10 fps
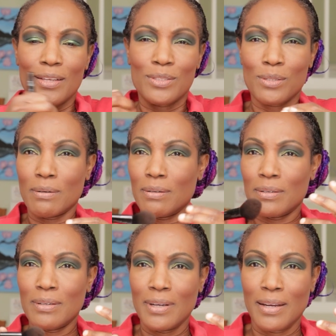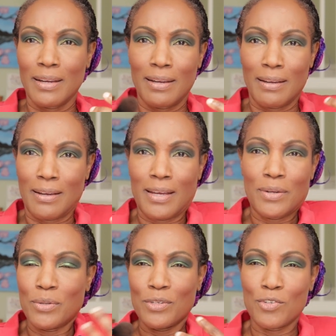So I
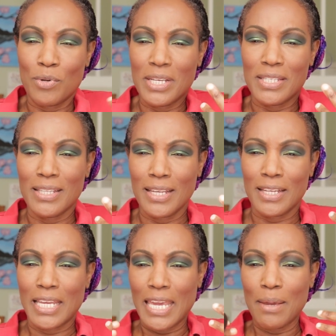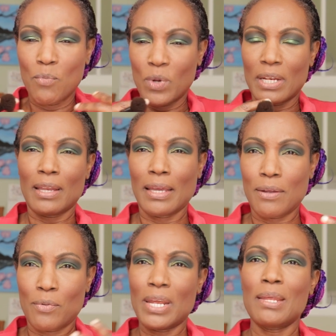couldn't dress it. It came with
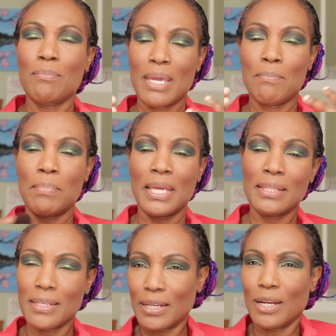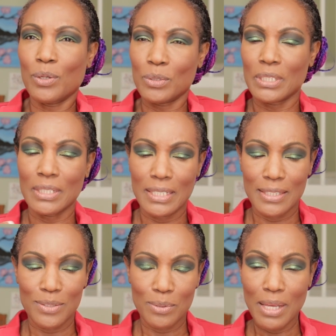like ready-made painted clothes on
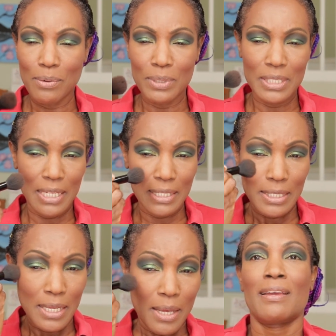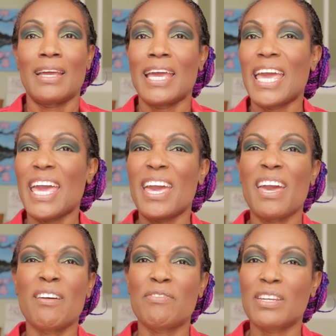it, so that was nice.
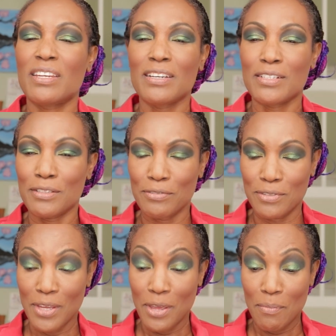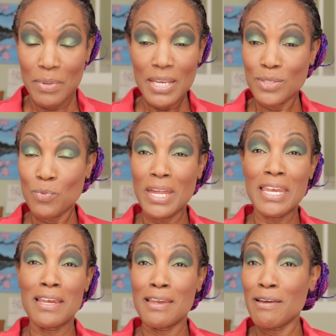Heaven and earth, because we
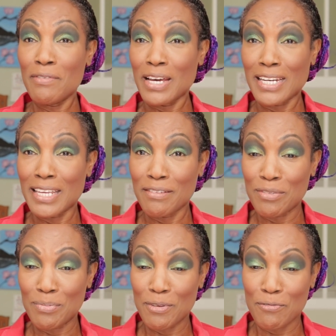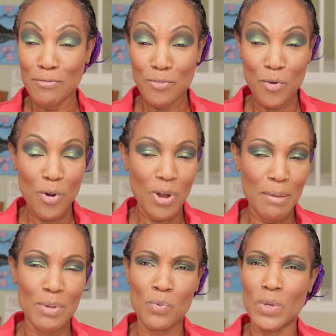had never had gifts before.
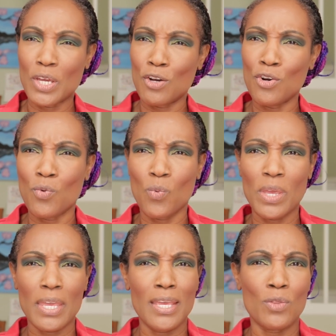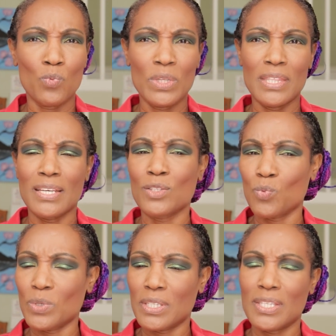I mean, we cook, we eat, we
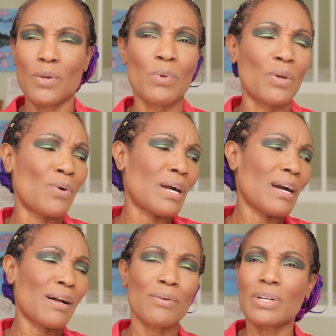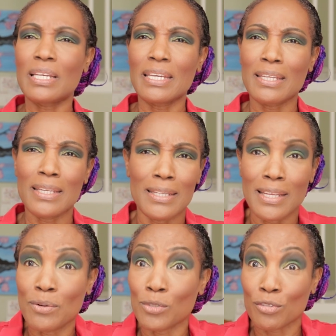dance, we sing, we go caroling, and
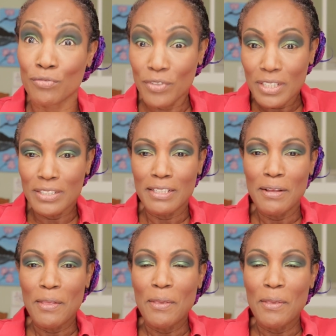that was fun.